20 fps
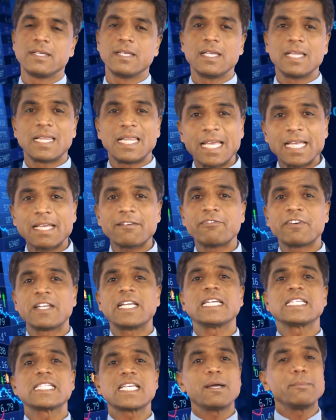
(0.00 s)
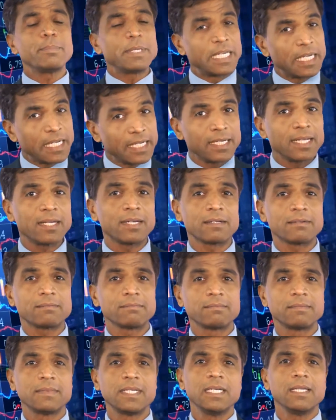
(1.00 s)
Like for example, in
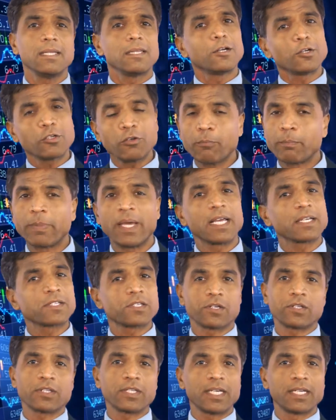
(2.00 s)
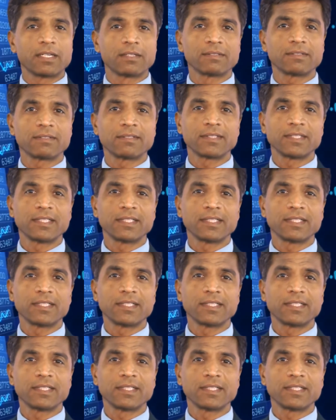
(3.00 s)
India, a lot of banks are there,